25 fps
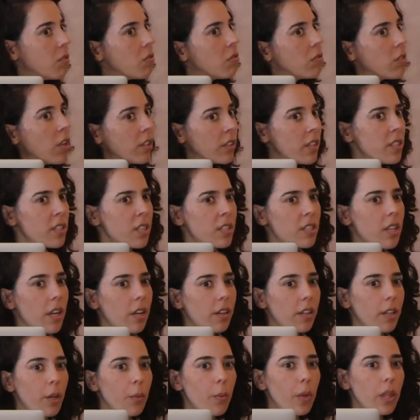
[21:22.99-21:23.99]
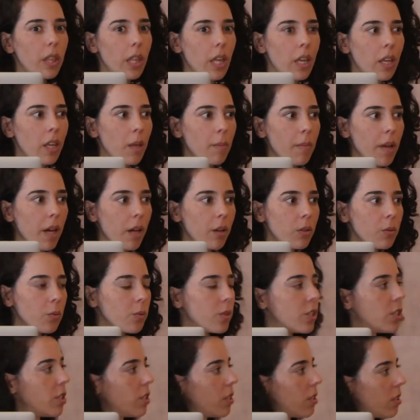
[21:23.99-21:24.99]
not necessarily we think about,
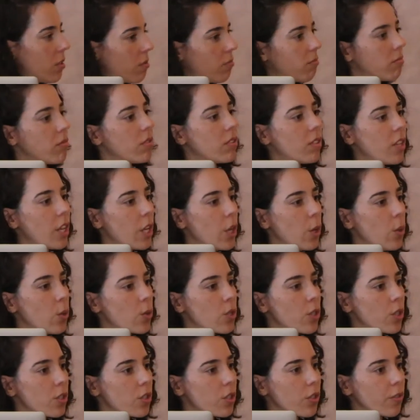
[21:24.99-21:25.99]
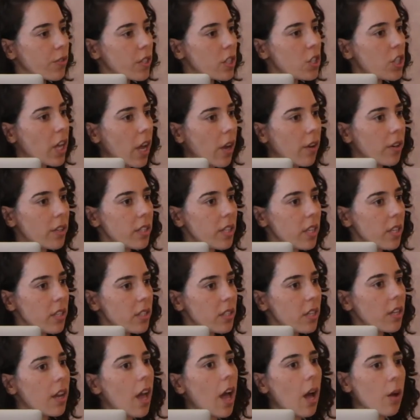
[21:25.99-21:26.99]
which is the users of the charities
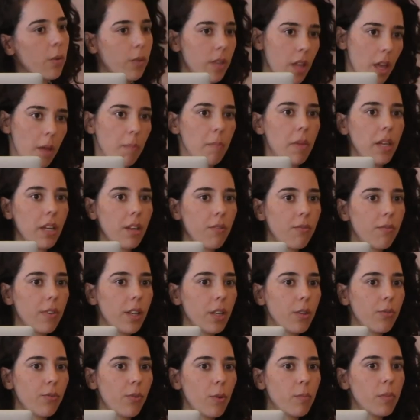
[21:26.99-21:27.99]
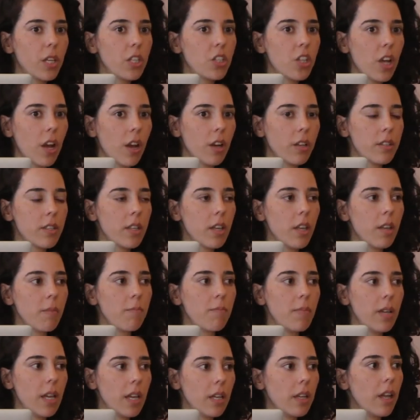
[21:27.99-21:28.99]
and how they benefit from the charity
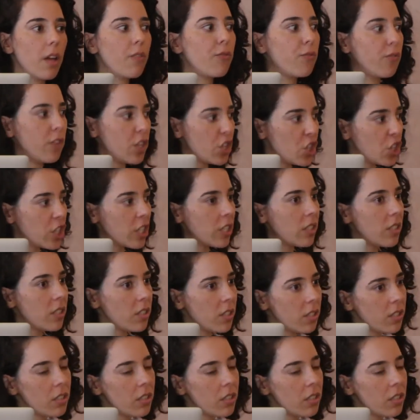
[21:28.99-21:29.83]
being efficient.